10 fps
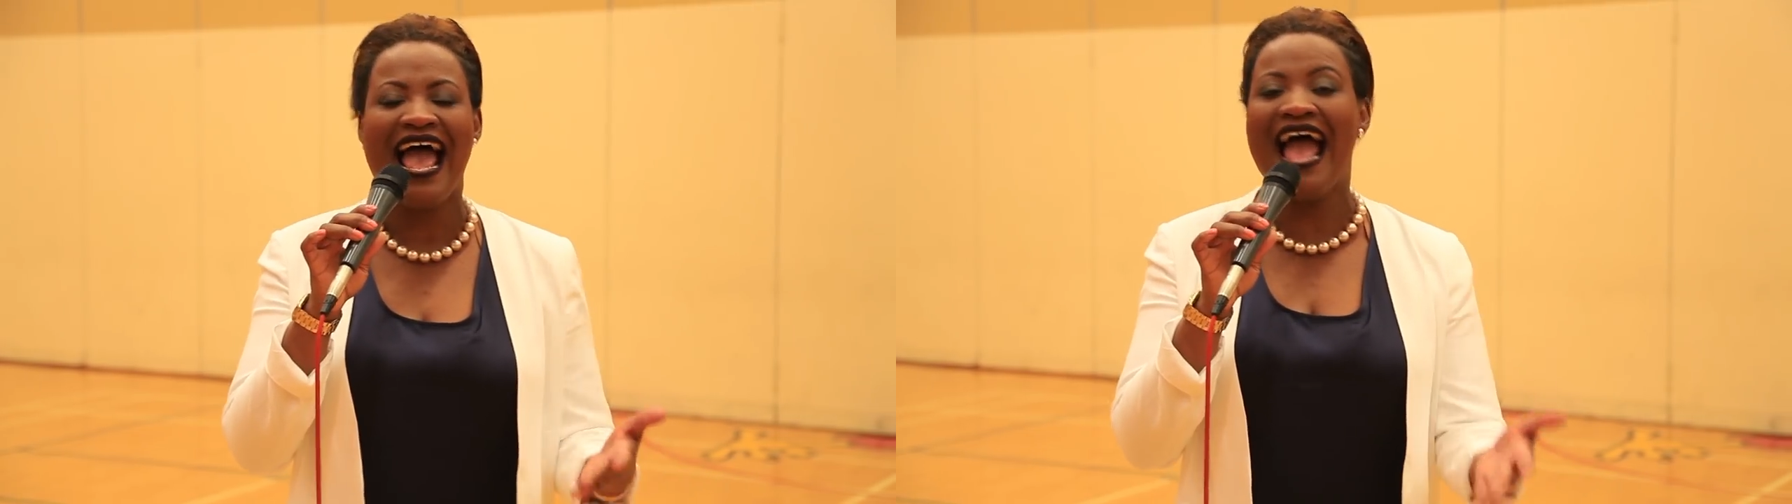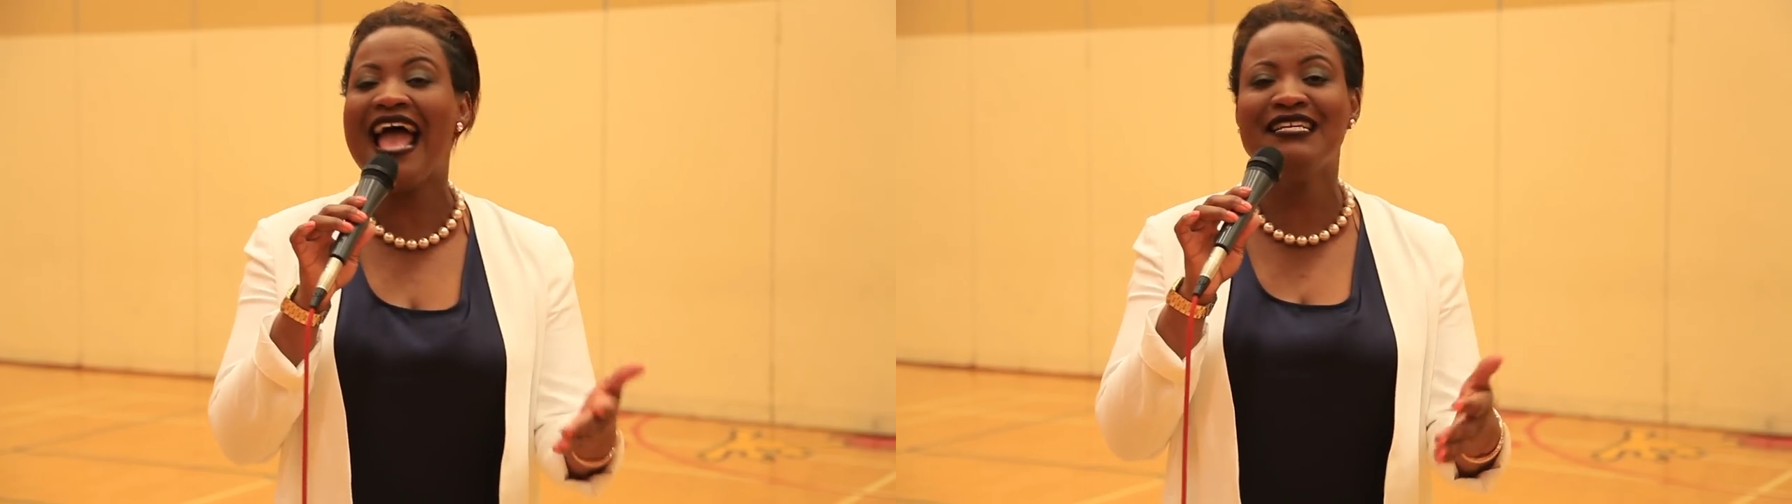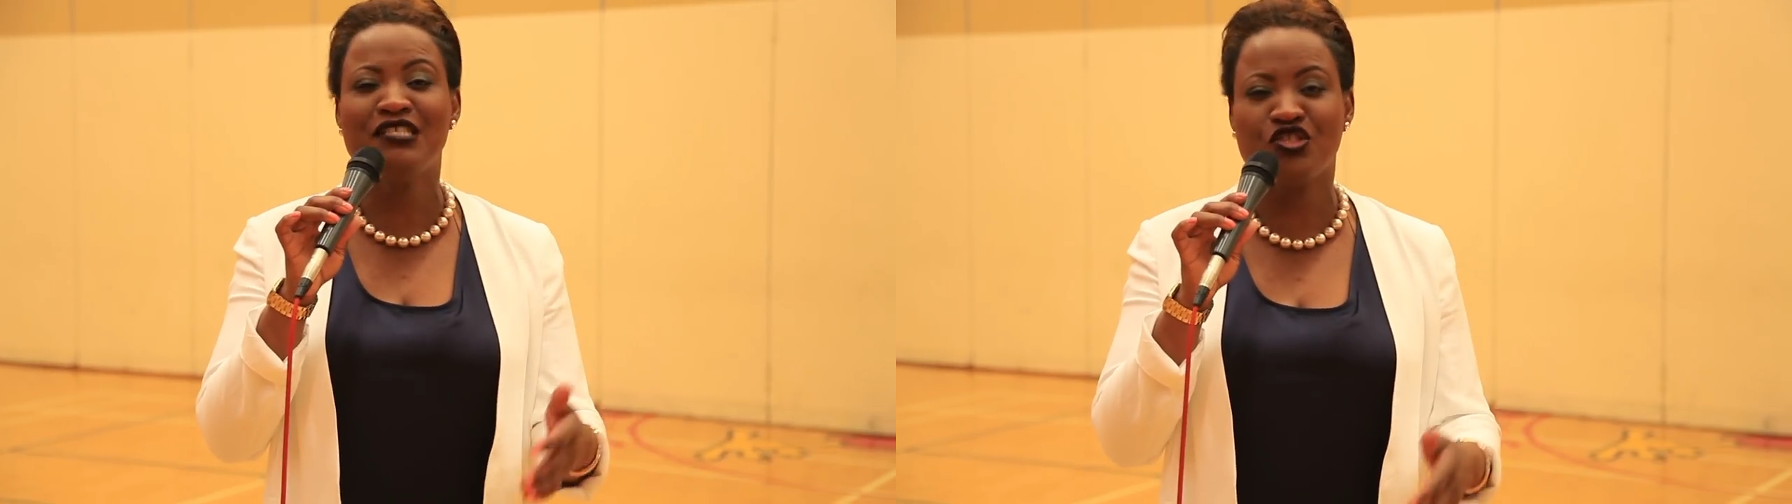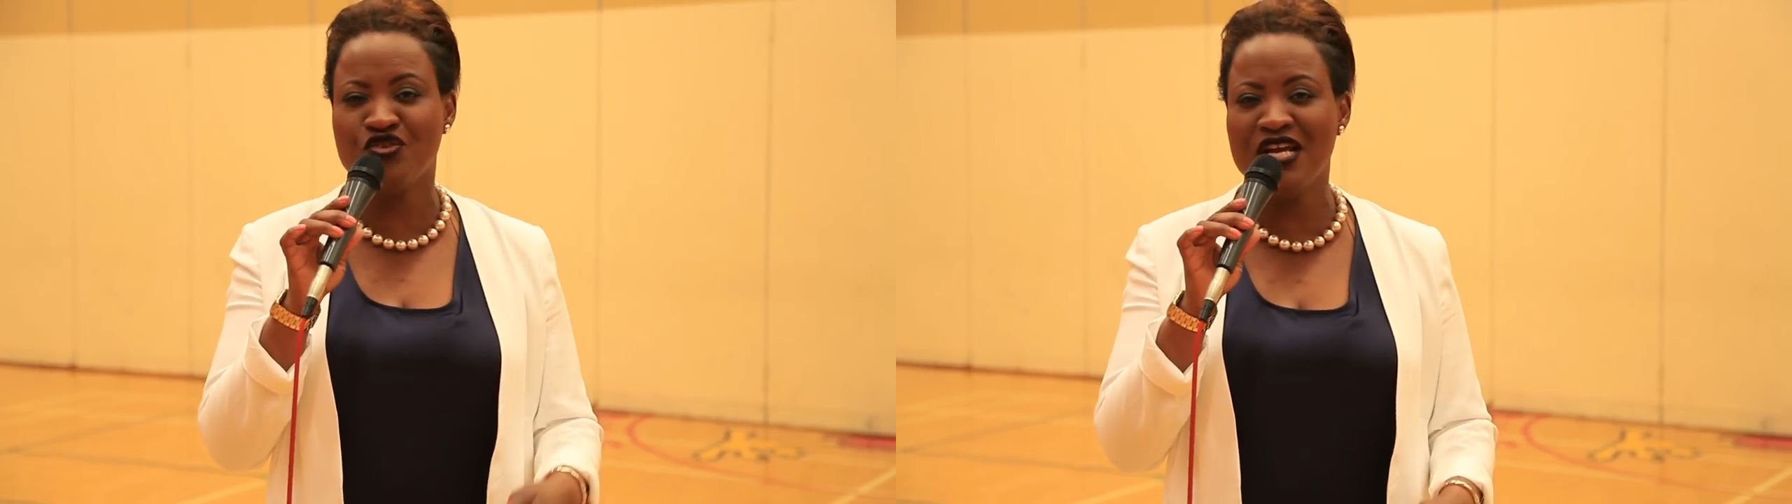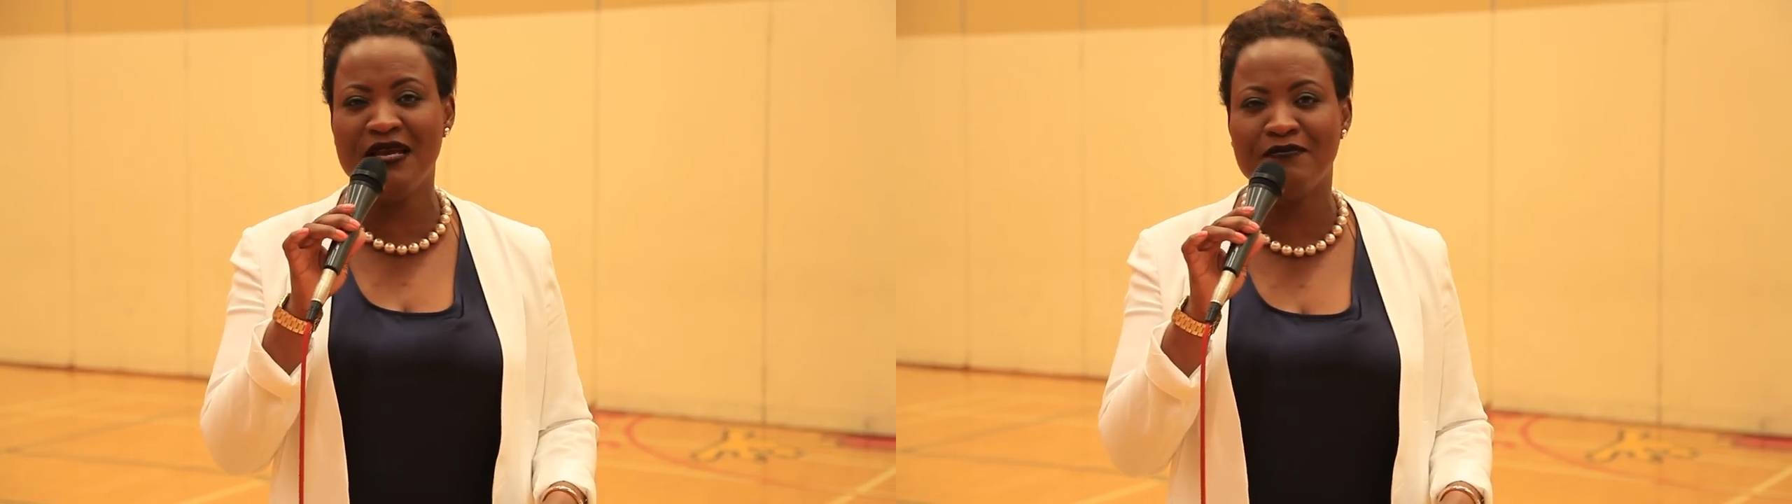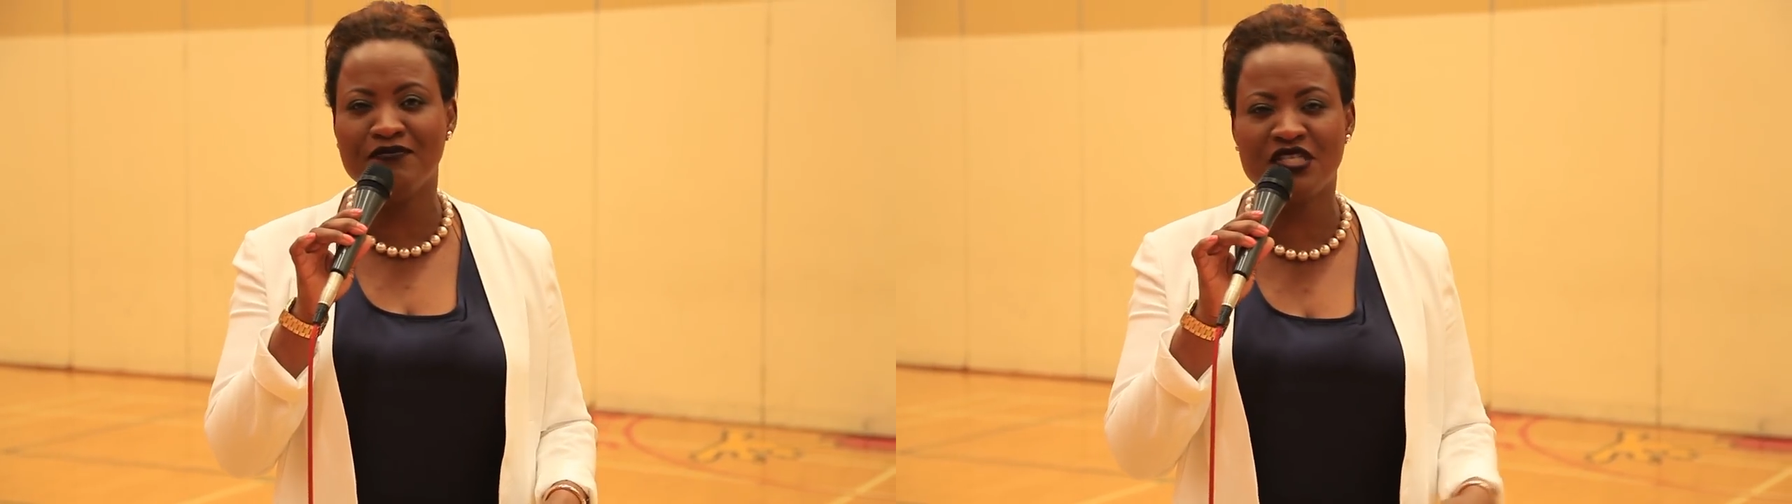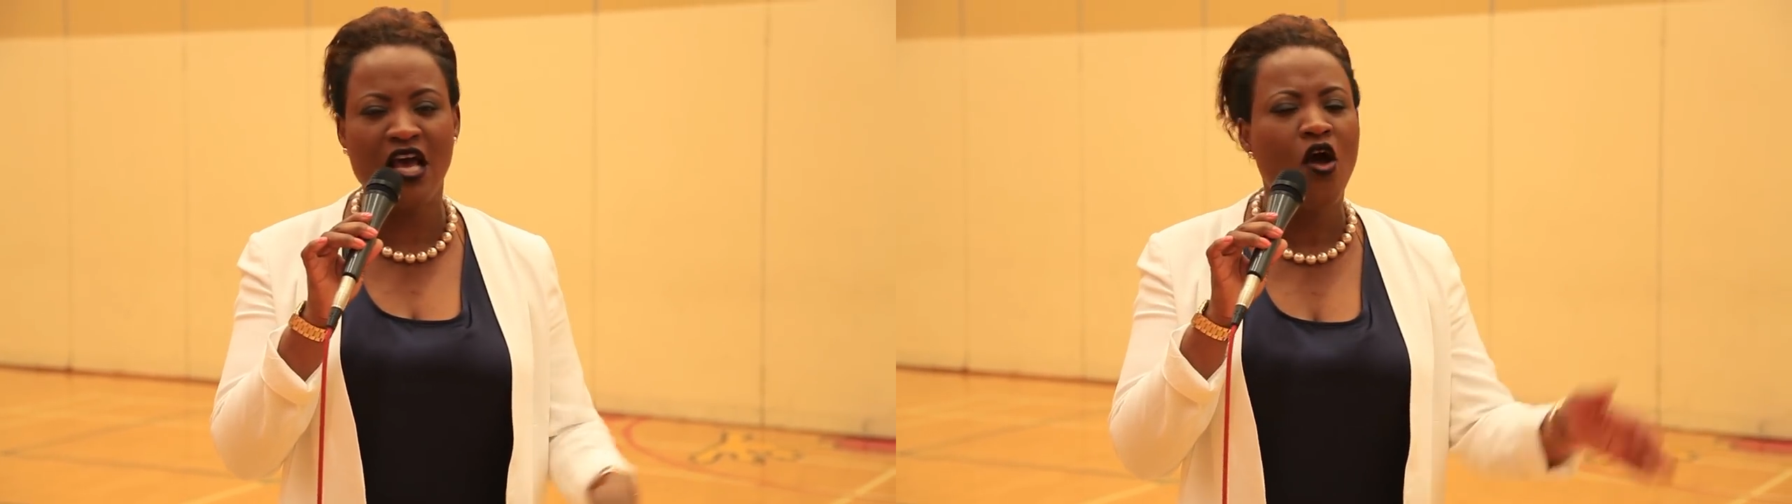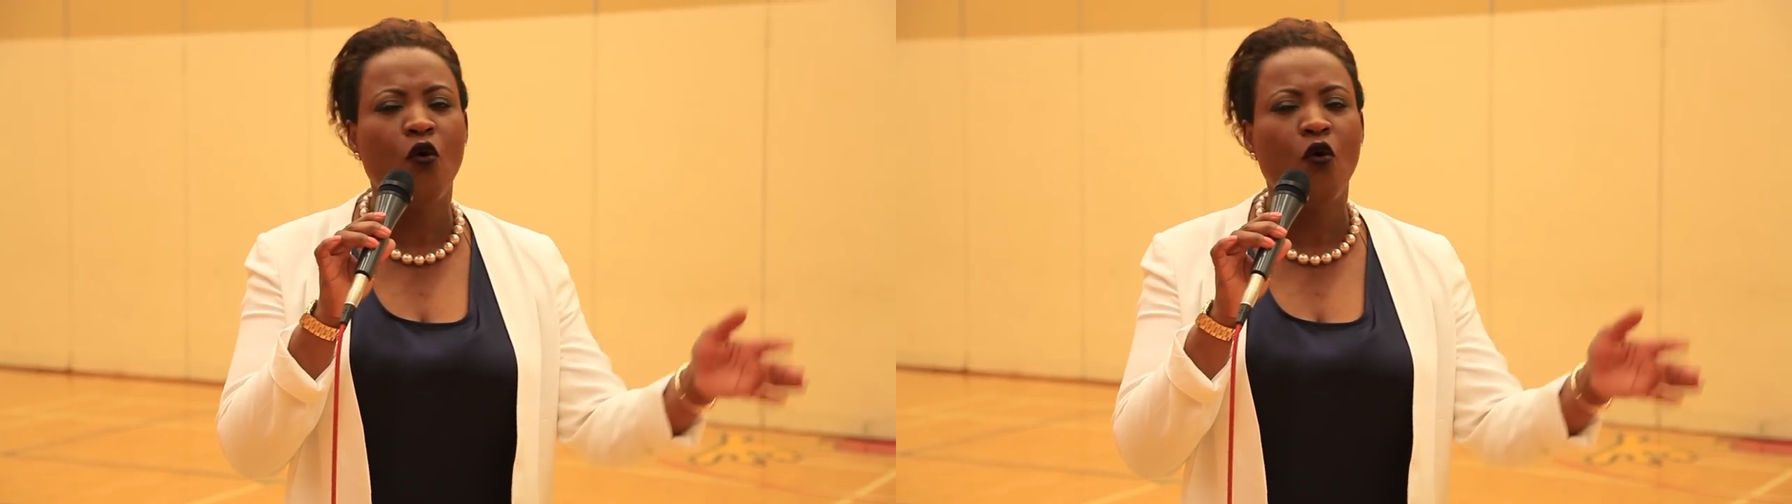and streams,